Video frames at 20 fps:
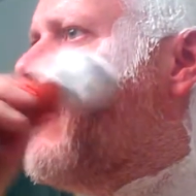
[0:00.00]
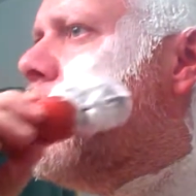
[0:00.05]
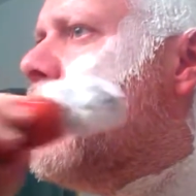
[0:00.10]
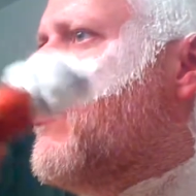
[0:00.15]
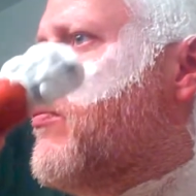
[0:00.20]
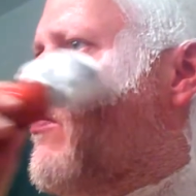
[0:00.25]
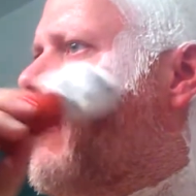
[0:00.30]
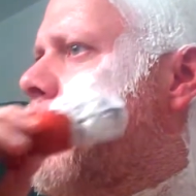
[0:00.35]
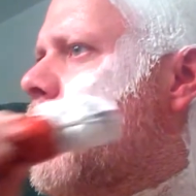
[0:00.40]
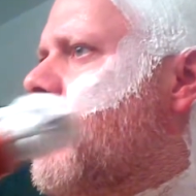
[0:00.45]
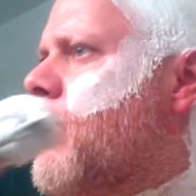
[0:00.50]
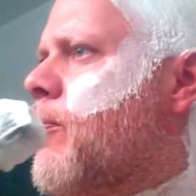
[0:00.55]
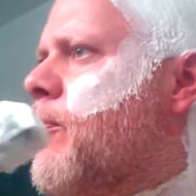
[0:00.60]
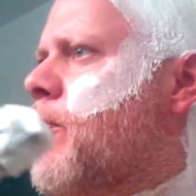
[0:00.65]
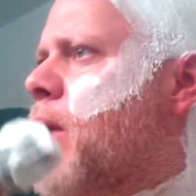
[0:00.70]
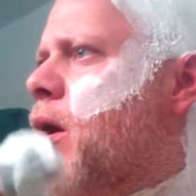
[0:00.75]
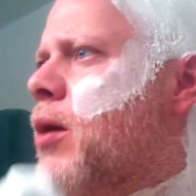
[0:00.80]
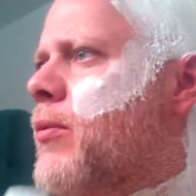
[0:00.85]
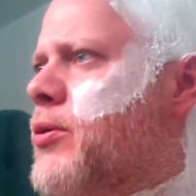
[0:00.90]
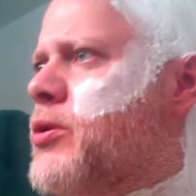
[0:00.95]

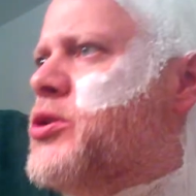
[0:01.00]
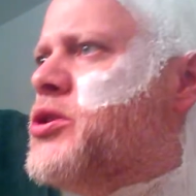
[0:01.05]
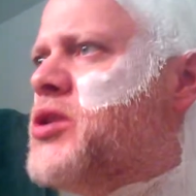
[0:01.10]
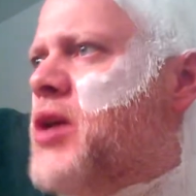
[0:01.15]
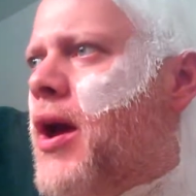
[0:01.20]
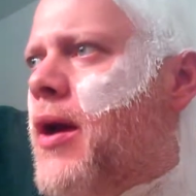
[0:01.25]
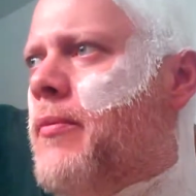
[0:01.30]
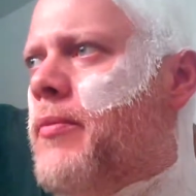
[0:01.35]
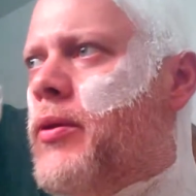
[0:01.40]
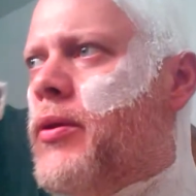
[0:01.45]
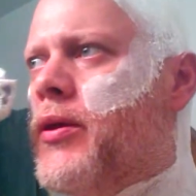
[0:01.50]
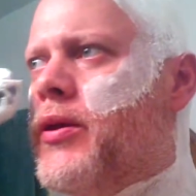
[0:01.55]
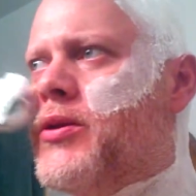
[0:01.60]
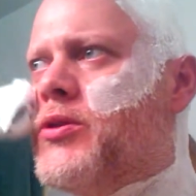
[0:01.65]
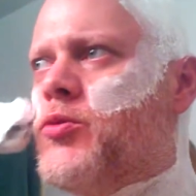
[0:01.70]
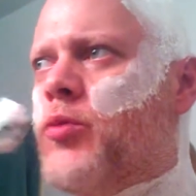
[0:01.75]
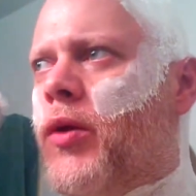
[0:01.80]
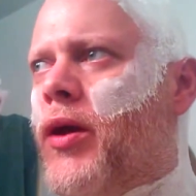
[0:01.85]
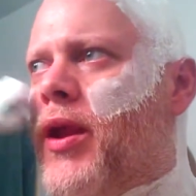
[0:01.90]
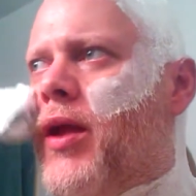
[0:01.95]
barbershop
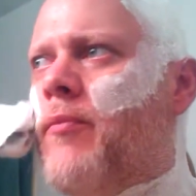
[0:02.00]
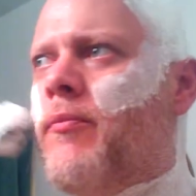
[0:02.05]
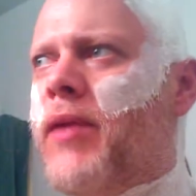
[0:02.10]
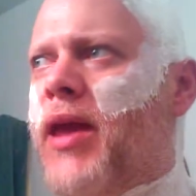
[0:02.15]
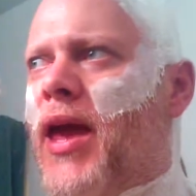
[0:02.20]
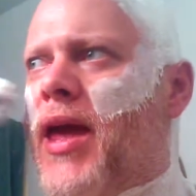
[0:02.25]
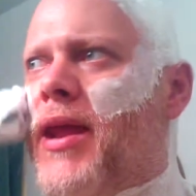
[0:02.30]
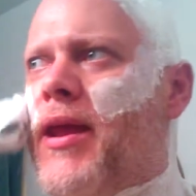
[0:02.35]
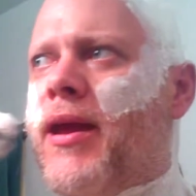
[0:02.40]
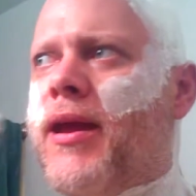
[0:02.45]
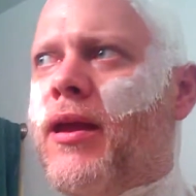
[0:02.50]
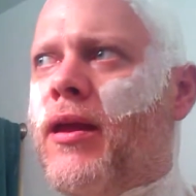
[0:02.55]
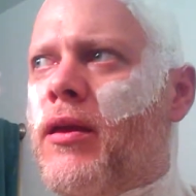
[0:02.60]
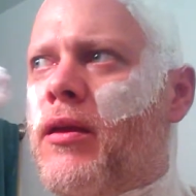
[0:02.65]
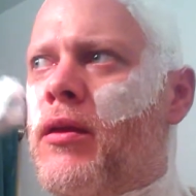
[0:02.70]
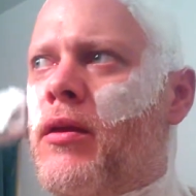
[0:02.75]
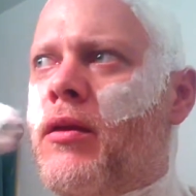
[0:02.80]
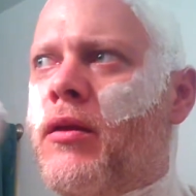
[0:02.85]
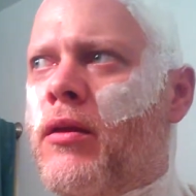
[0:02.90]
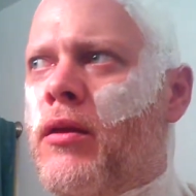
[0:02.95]
is what I'm getting.
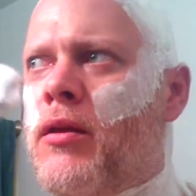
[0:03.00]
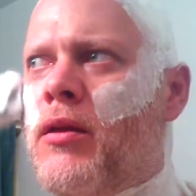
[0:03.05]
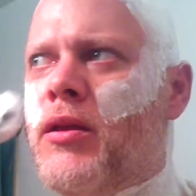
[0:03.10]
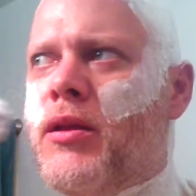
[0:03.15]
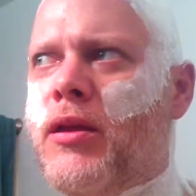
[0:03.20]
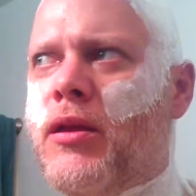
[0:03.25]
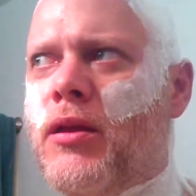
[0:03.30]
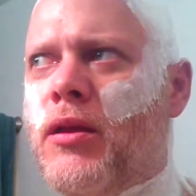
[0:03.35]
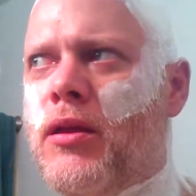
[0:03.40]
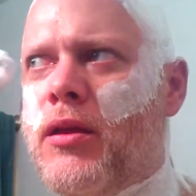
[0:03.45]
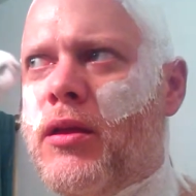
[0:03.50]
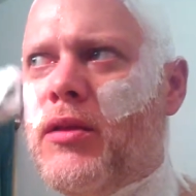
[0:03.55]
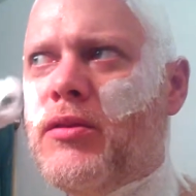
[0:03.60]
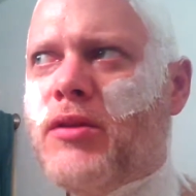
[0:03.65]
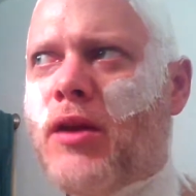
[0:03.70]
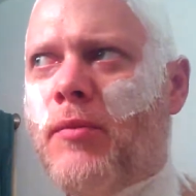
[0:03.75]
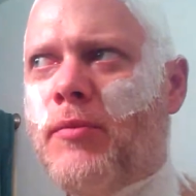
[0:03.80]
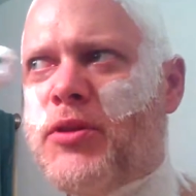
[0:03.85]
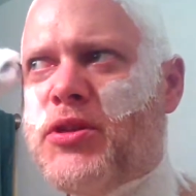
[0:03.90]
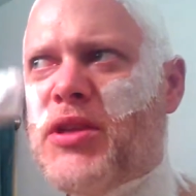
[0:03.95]
It's
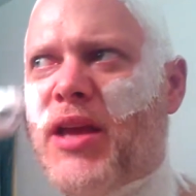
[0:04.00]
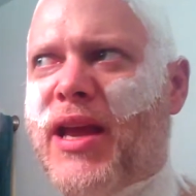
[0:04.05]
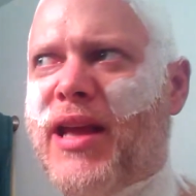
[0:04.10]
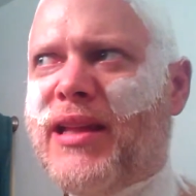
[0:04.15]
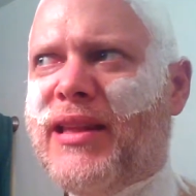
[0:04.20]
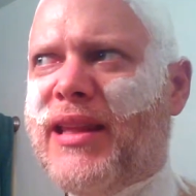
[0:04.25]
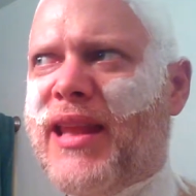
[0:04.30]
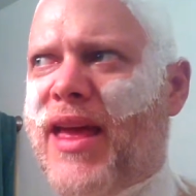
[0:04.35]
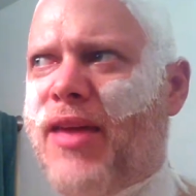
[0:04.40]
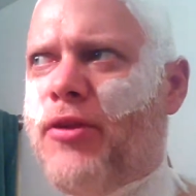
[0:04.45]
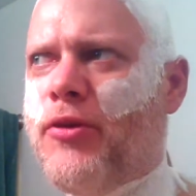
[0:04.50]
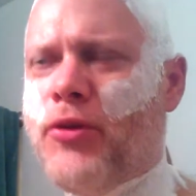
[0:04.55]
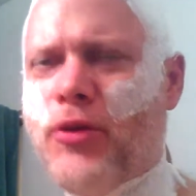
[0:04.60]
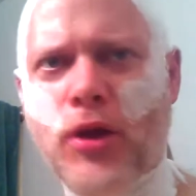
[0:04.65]
almost like a leather